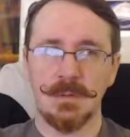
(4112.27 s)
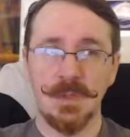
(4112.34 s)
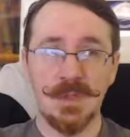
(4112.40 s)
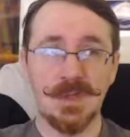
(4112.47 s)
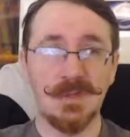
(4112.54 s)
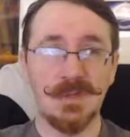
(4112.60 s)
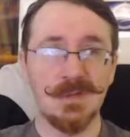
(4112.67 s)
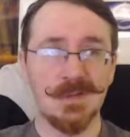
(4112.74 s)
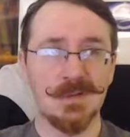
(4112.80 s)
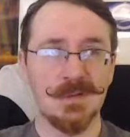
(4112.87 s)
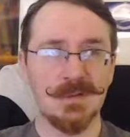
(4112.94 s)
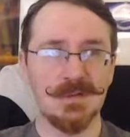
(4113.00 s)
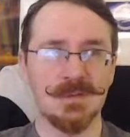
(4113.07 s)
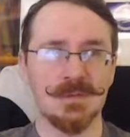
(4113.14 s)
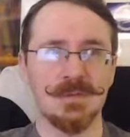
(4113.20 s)

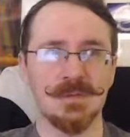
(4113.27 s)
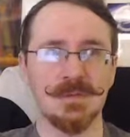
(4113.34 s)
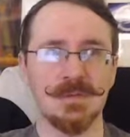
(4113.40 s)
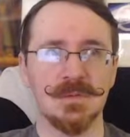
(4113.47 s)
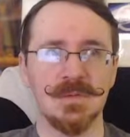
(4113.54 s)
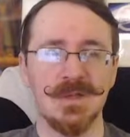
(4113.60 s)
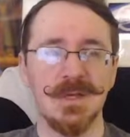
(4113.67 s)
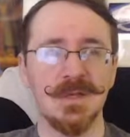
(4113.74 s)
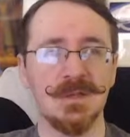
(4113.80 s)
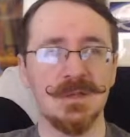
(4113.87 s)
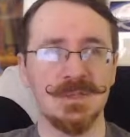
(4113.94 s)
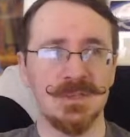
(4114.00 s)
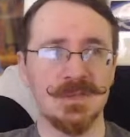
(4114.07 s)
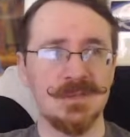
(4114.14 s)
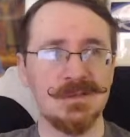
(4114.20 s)
Mother, tell your
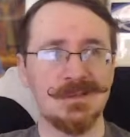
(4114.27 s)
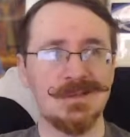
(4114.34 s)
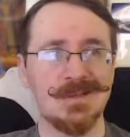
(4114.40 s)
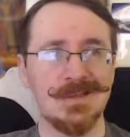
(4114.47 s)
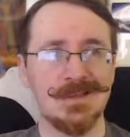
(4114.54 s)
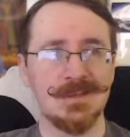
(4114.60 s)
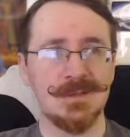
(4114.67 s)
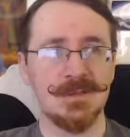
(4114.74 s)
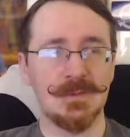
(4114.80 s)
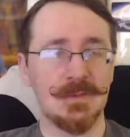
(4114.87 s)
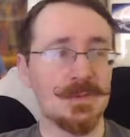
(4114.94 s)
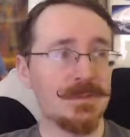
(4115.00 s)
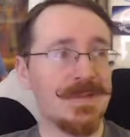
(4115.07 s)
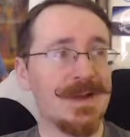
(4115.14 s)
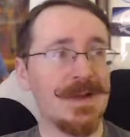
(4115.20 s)
children not to
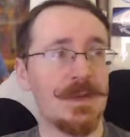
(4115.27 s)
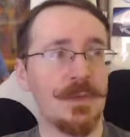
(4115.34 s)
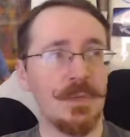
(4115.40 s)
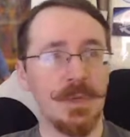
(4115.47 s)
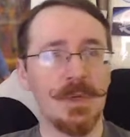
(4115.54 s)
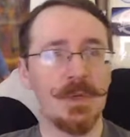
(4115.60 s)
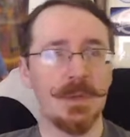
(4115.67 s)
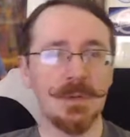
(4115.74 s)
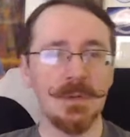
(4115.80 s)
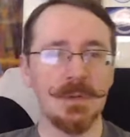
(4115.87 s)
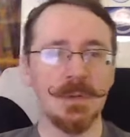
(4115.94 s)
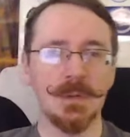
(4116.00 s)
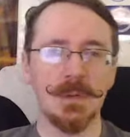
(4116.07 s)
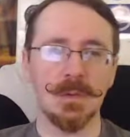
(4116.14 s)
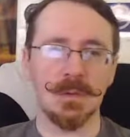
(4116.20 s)
look my way.